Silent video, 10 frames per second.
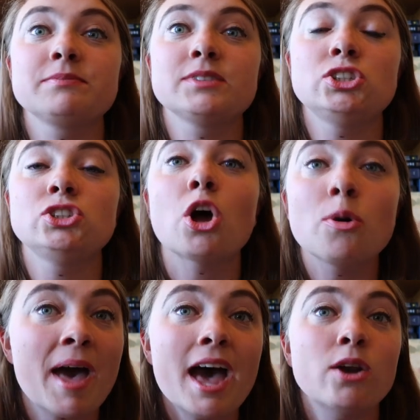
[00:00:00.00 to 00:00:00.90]
so
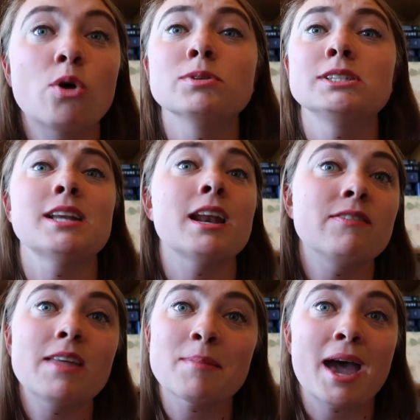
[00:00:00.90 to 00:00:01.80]
bad. Almost none
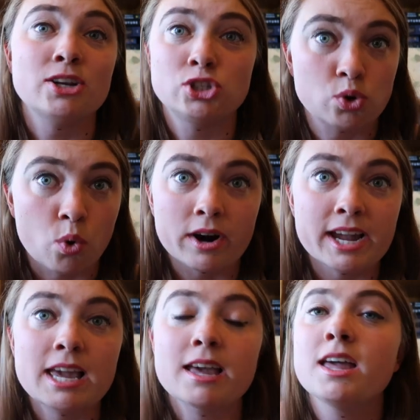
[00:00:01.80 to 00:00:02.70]
of them had a
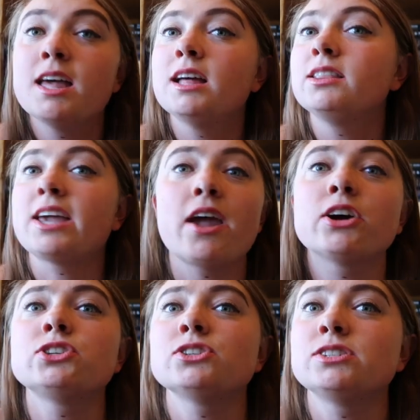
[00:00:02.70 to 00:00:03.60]
story. The
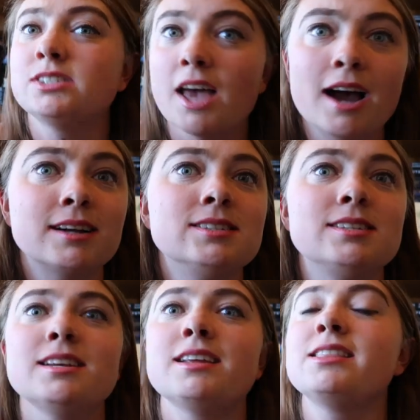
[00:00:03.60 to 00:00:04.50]
characters
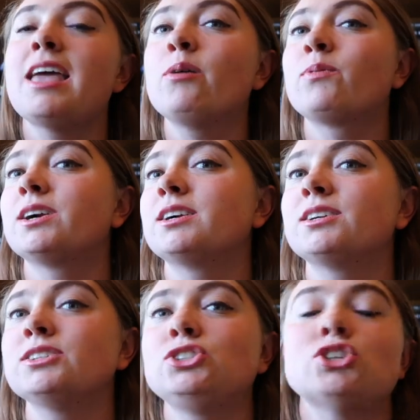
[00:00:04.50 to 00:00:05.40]
sucked. They
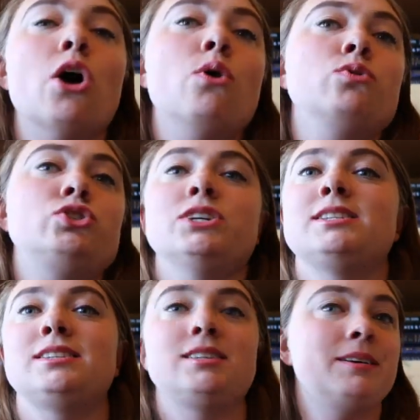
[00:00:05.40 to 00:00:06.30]
were so
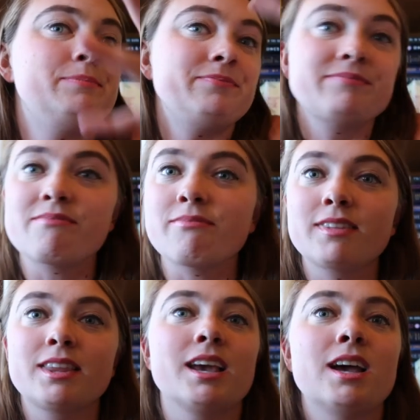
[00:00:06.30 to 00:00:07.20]
just
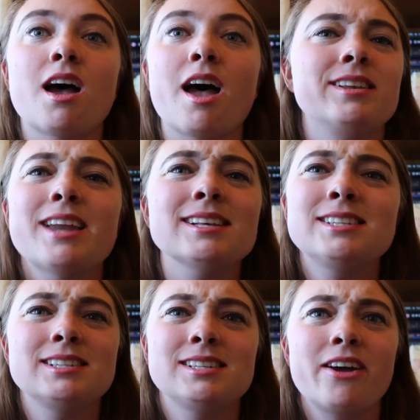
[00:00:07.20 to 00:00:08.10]

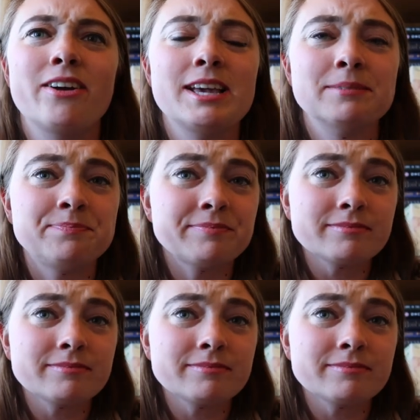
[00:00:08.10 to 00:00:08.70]
unnecessary.